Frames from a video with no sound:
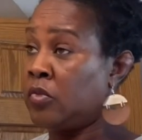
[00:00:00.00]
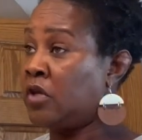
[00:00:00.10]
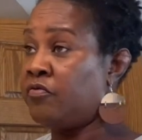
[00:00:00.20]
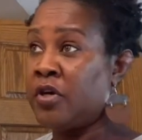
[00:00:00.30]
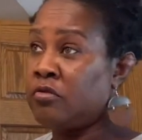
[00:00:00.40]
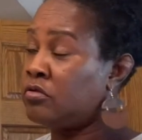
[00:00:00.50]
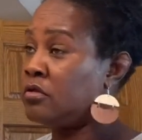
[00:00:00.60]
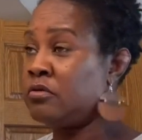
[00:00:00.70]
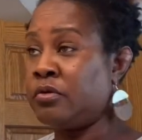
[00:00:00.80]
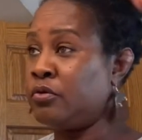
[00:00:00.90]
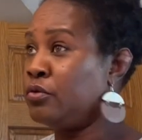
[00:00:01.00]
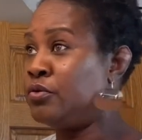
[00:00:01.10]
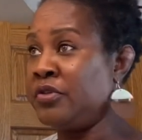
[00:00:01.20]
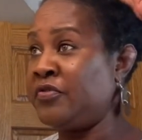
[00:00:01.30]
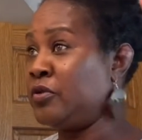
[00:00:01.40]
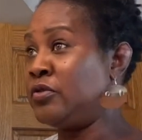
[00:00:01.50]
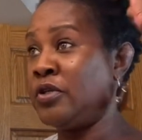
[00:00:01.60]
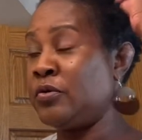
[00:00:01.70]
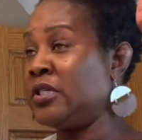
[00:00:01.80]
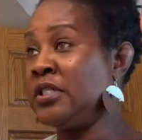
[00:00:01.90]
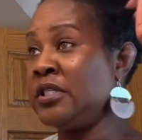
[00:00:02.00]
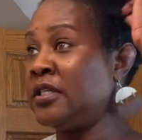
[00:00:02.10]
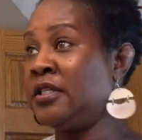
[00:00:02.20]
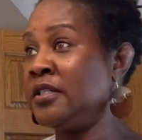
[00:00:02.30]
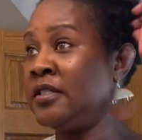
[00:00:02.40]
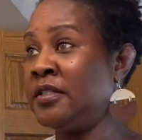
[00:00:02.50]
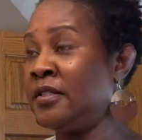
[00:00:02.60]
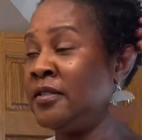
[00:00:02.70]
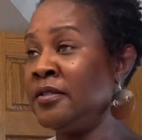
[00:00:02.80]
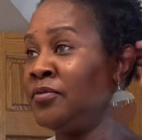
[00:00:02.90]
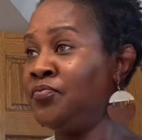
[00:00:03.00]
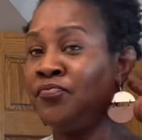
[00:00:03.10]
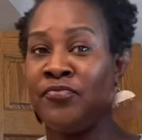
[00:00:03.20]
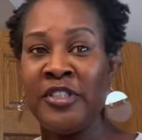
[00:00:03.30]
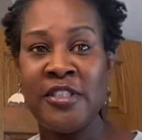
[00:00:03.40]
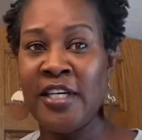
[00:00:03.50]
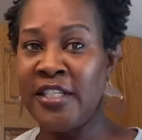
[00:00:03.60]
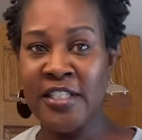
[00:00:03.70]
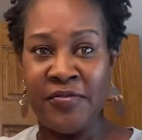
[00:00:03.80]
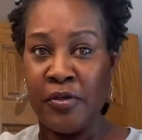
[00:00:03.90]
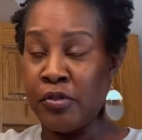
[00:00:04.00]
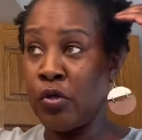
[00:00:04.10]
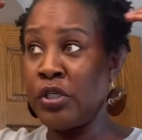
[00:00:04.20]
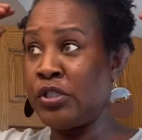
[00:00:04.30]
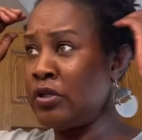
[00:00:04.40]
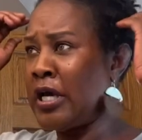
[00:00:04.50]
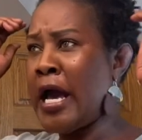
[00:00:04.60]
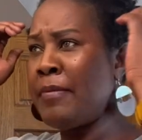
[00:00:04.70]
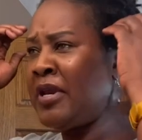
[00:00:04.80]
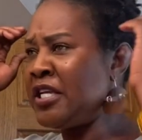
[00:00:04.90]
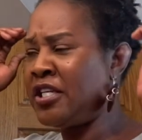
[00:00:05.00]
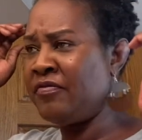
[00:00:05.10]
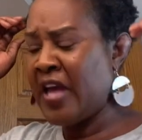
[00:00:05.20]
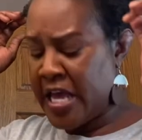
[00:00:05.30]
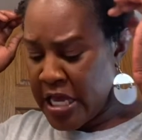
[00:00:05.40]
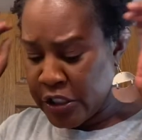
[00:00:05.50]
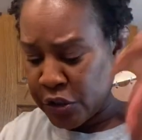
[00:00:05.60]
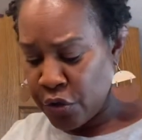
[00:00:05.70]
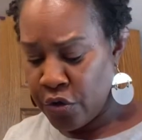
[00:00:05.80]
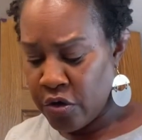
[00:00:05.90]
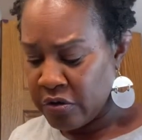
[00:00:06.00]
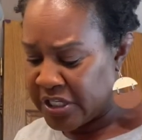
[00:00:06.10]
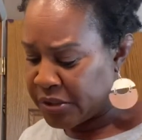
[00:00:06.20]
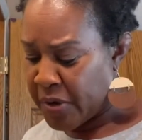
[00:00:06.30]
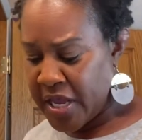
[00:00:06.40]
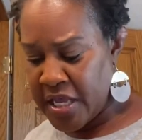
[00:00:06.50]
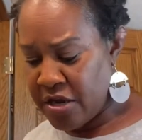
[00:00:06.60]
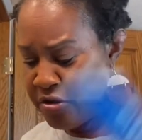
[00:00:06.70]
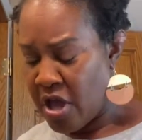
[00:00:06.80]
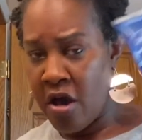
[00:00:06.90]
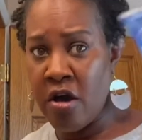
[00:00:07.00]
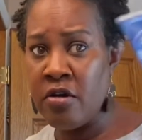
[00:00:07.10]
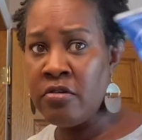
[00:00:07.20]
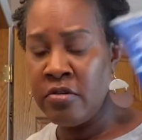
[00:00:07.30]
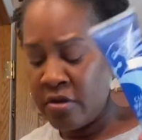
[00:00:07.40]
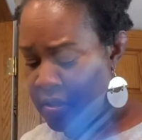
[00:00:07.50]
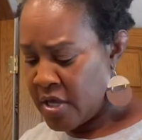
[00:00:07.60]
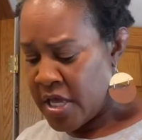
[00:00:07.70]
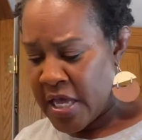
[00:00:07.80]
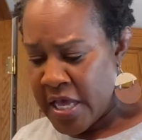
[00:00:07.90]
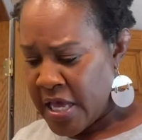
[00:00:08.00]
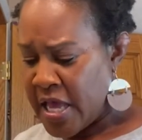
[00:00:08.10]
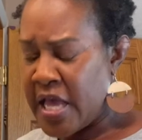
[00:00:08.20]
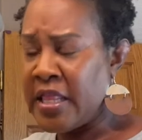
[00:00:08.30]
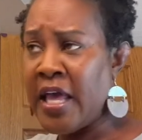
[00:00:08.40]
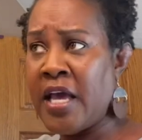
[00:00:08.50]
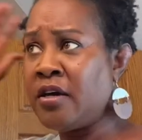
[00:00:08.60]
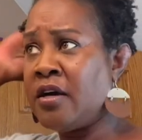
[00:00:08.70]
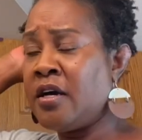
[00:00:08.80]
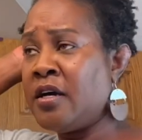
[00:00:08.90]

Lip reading: Feels, whew, it feels so good. It just feels so good. So the combination of that S curl, this right here, y'all, and that